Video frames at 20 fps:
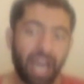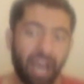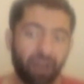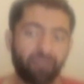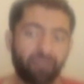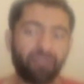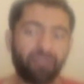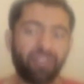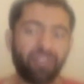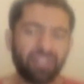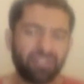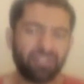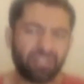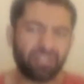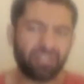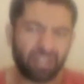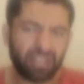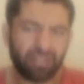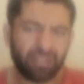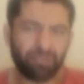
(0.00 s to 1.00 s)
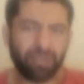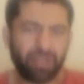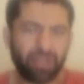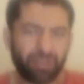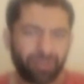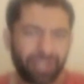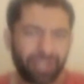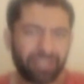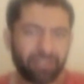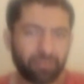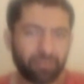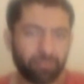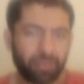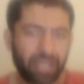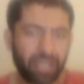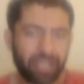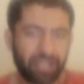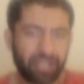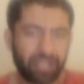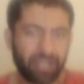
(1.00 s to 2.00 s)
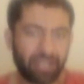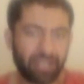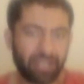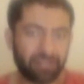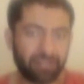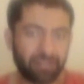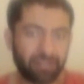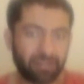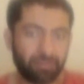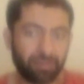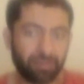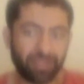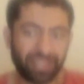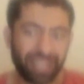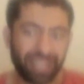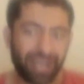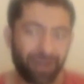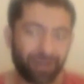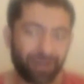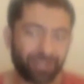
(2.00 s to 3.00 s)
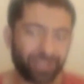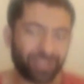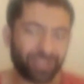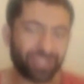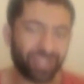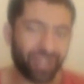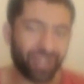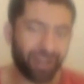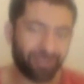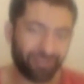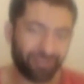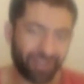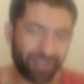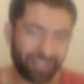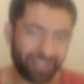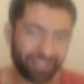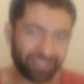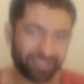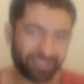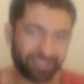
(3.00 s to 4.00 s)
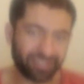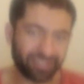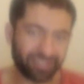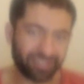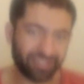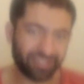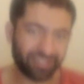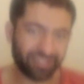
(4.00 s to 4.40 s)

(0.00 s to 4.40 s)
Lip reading: I felt a little bit threatened by that. But now I just laugh at it.